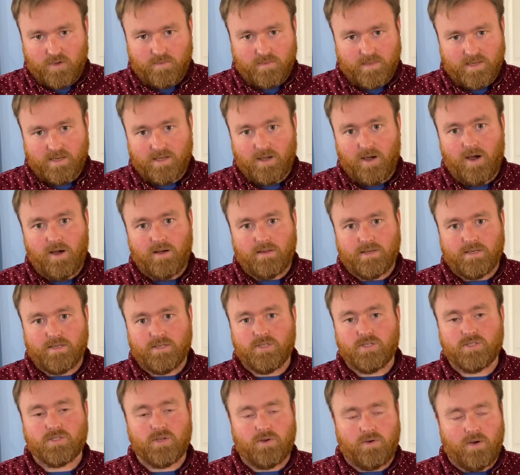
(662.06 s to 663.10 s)
in college,
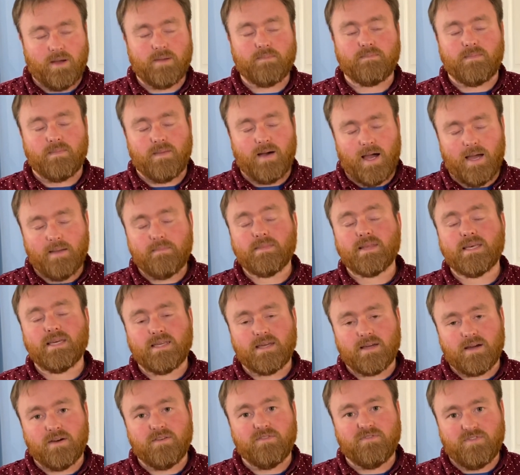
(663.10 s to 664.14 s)
so I'm
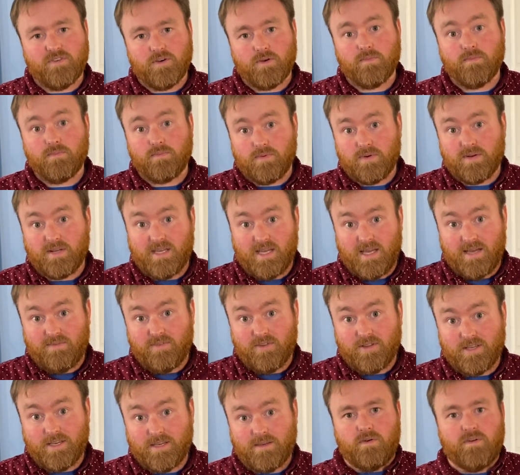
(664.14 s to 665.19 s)
leaning on film pretty
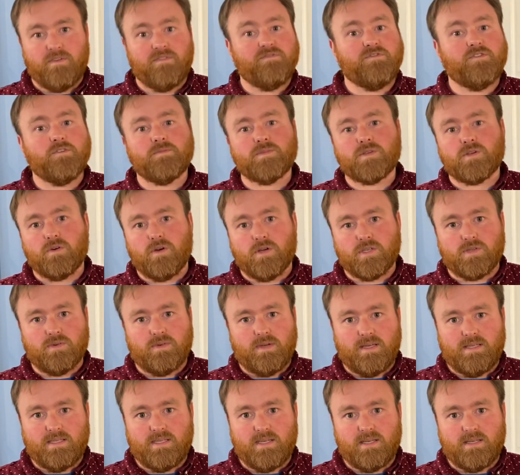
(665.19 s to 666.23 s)
heavily. Films are also
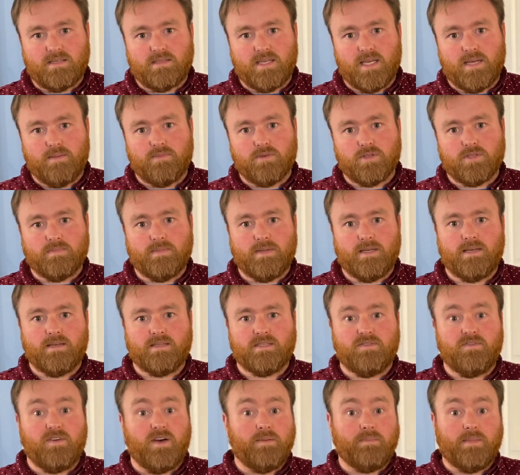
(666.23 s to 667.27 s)
easy examples because
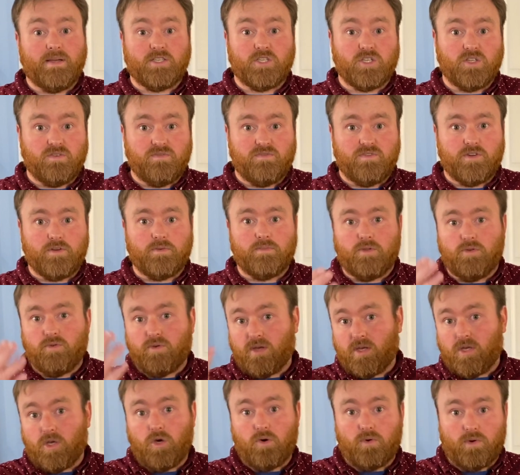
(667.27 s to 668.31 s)
if I mention a film, you
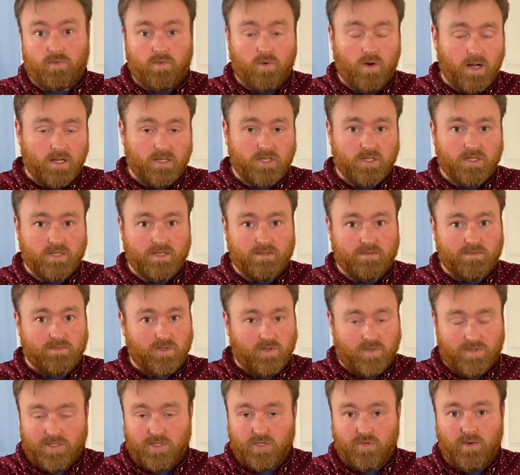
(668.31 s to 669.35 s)
can go and watch it. It's
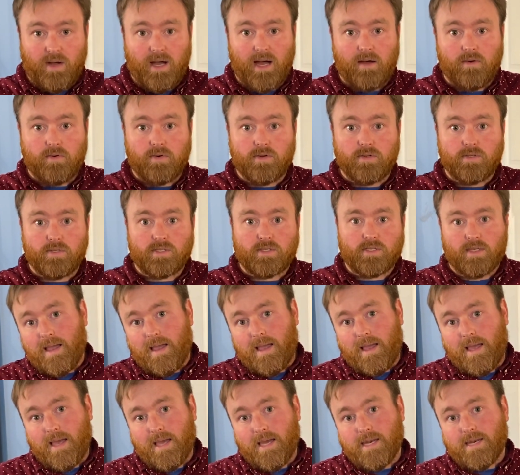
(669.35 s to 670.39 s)
only 2 hours.
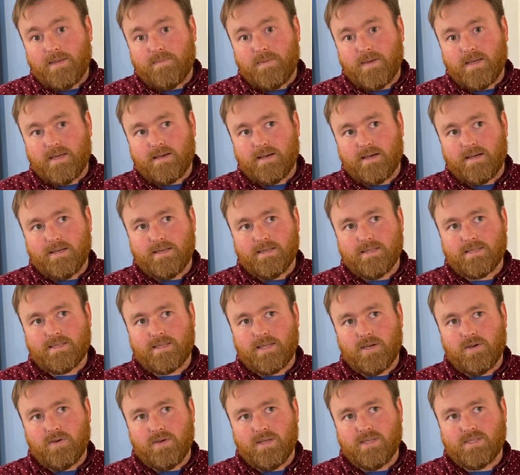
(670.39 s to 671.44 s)
And because
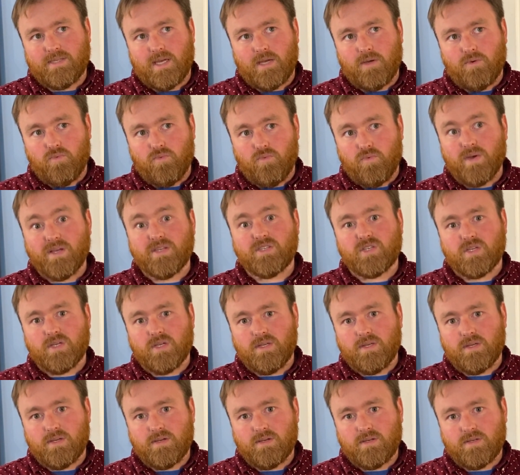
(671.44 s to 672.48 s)
there is a
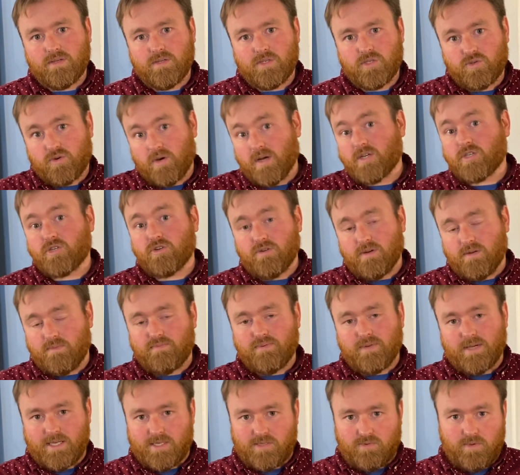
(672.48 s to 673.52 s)
rigid structure in
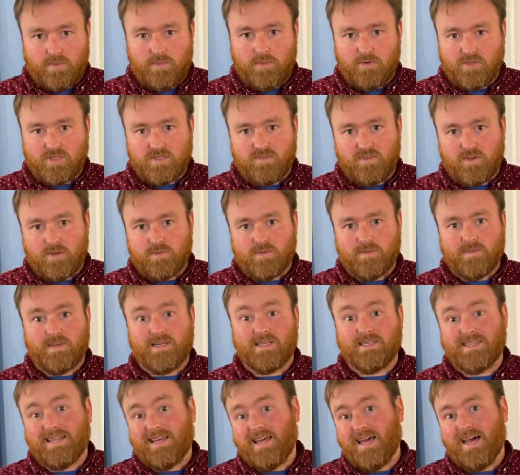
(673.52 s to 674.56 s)
place with most films
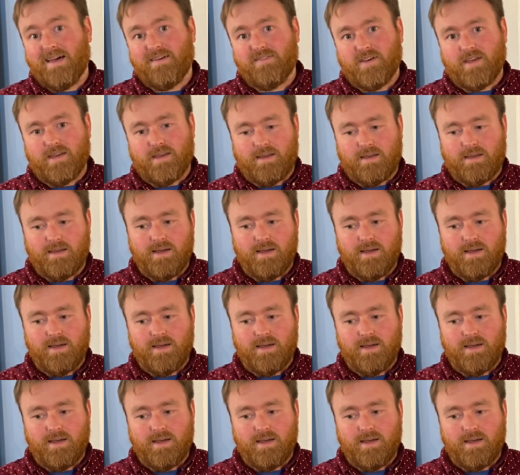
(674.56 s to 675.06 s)
because they have a